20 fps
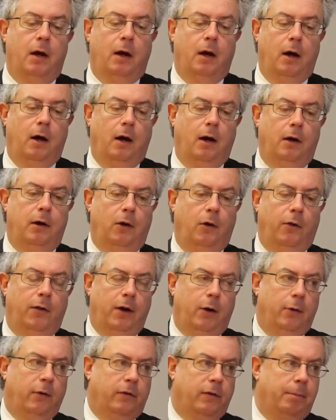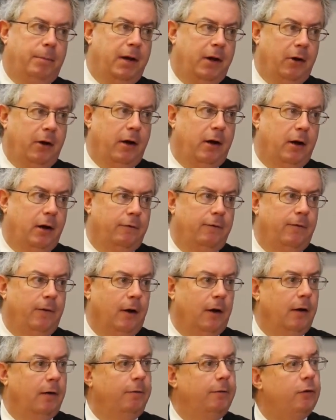was a period
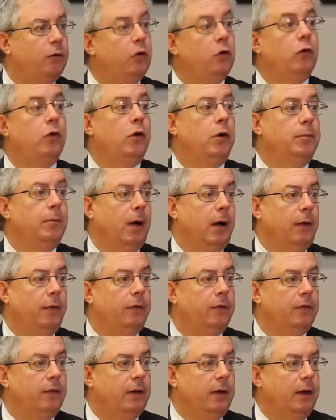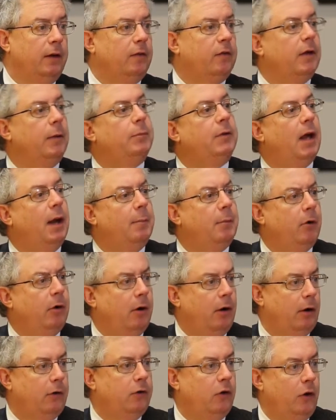of two good months in September
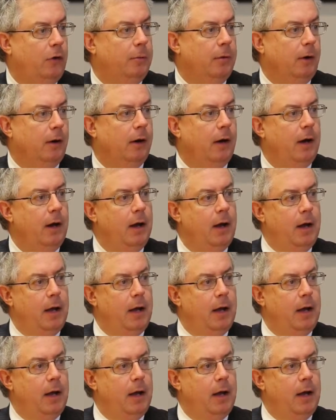and October,